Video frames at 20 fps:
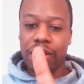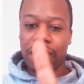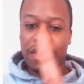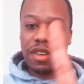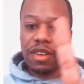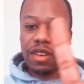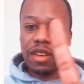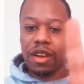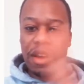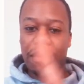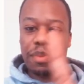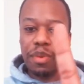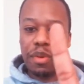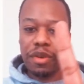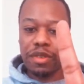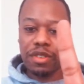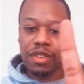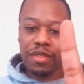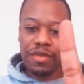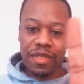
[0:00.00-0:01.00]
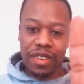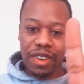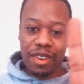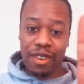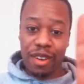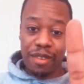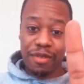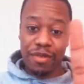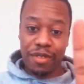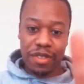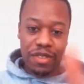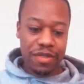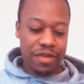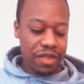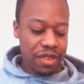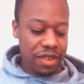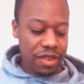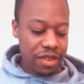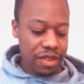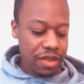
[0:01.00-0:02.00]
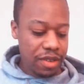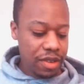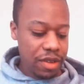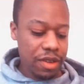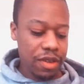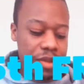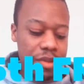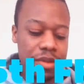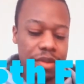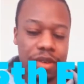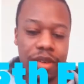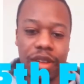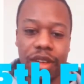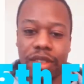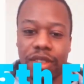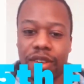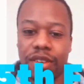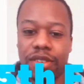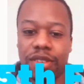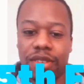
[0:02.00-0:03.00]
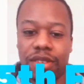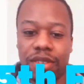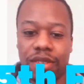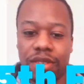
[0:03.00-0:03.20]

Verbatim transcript: again, our pointer finger, our first finger. We'll go like this.